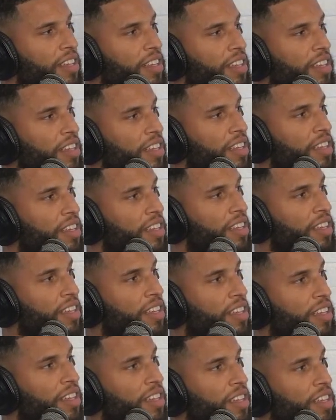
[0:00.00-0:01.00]

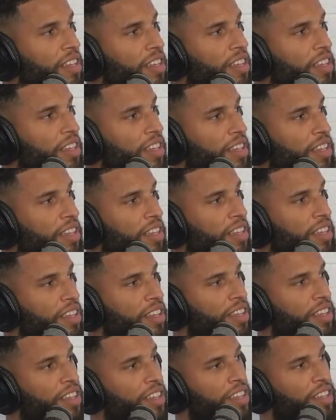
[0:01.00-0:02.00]

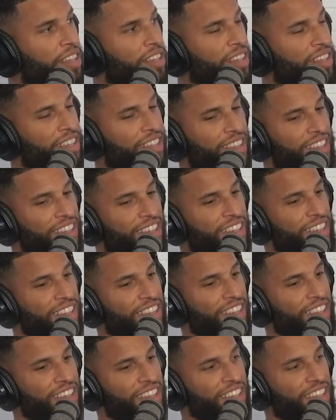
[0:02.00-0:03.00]

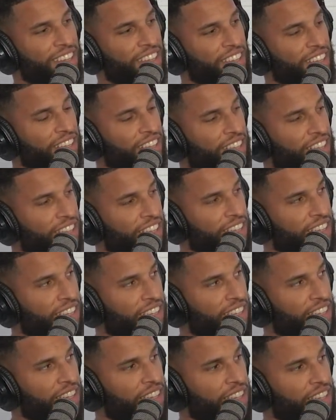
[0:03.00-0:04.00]

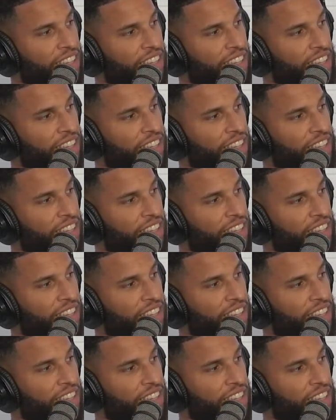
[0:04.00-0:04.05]
This person isn't speaking.